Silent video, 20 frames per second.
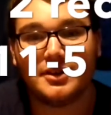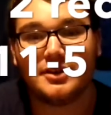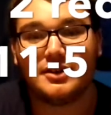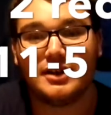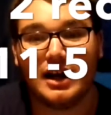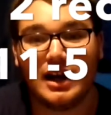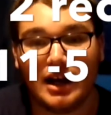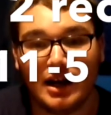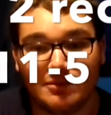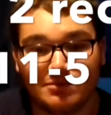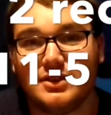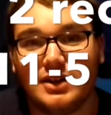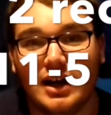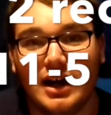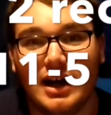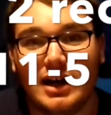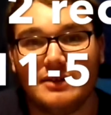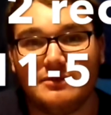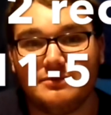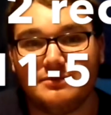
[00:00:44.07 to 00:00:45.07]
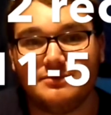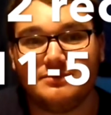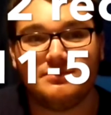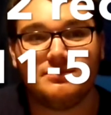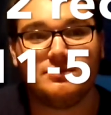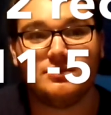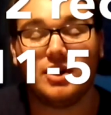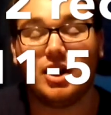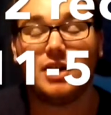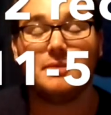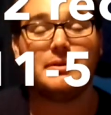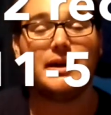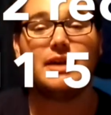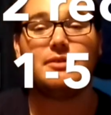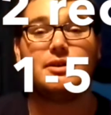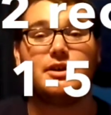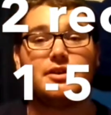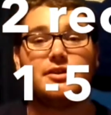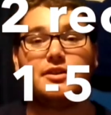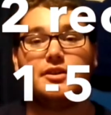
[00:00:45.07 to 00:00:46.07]
Not a bad
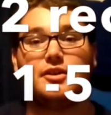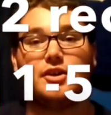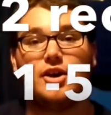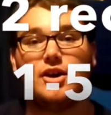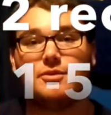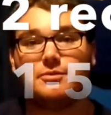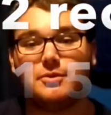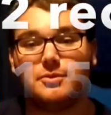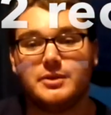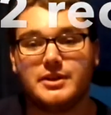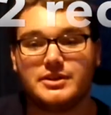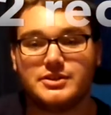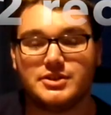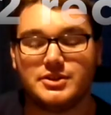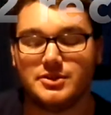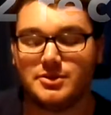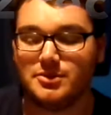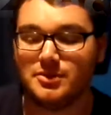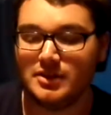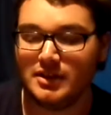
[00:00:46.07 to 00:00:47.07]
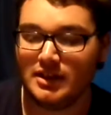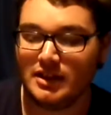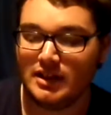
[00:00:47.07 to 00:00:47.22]
record at all for Week 2,